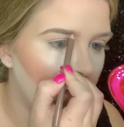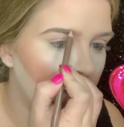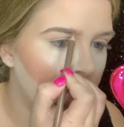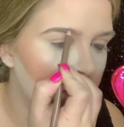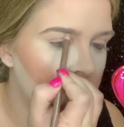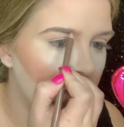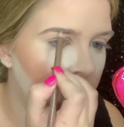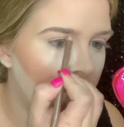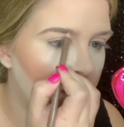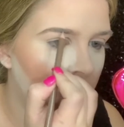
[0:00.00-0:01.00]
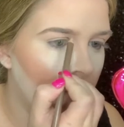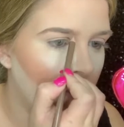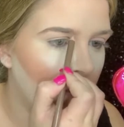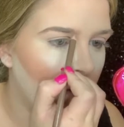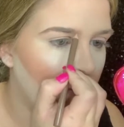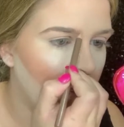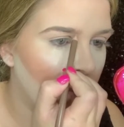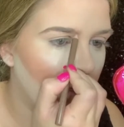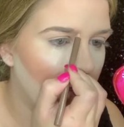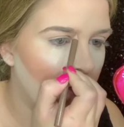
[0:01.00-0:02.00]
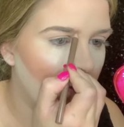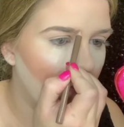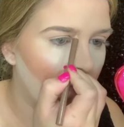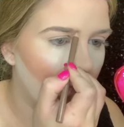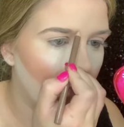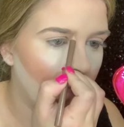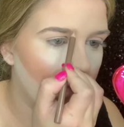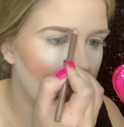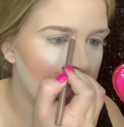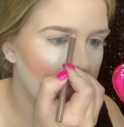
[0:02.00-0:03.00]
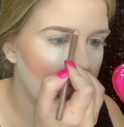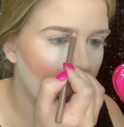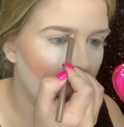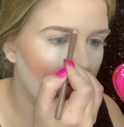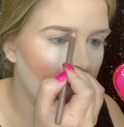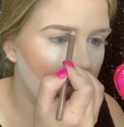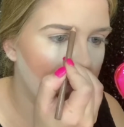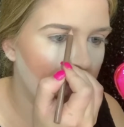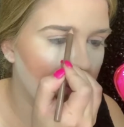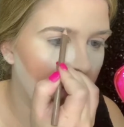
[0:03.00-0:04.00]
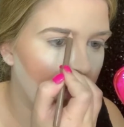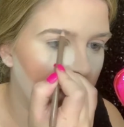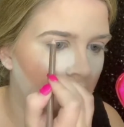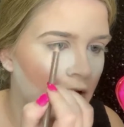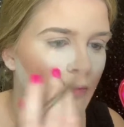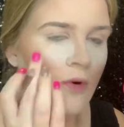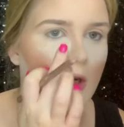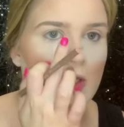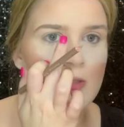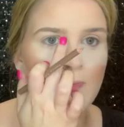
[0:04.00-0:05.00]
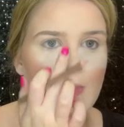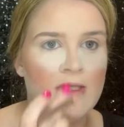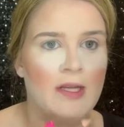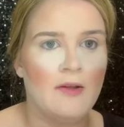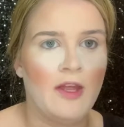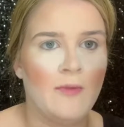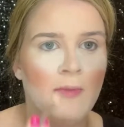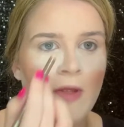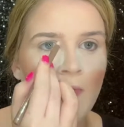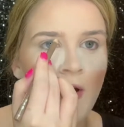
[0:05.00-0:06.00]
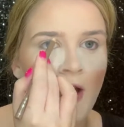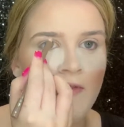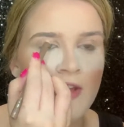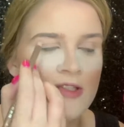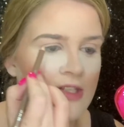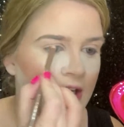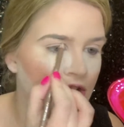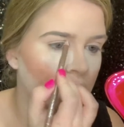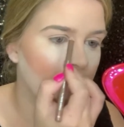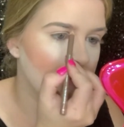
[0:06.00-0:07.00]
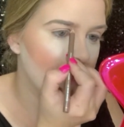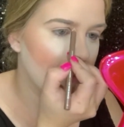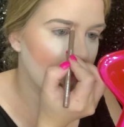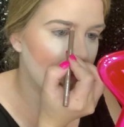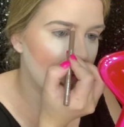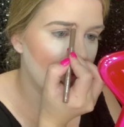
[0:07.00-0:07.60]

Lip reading: Then just feather it a little bit into, this is the one thing that I hate what's missing, like when people have this section missing.